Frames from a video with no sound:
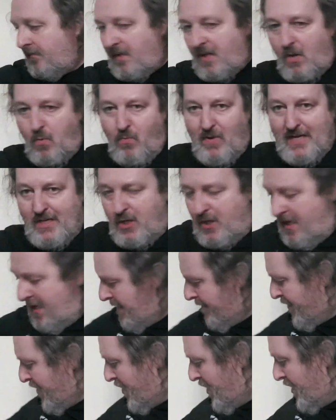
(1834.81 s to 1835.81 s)
Which
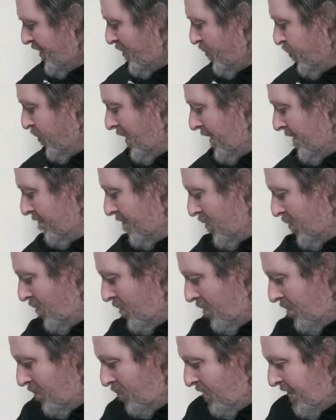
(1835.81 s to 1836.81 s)
leaves just one
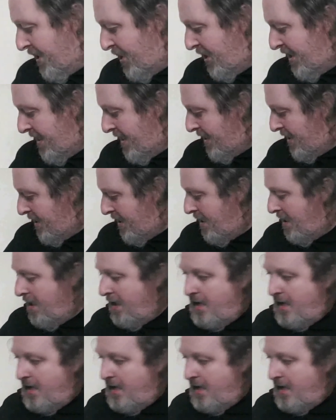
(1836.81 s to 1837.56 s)
more, which is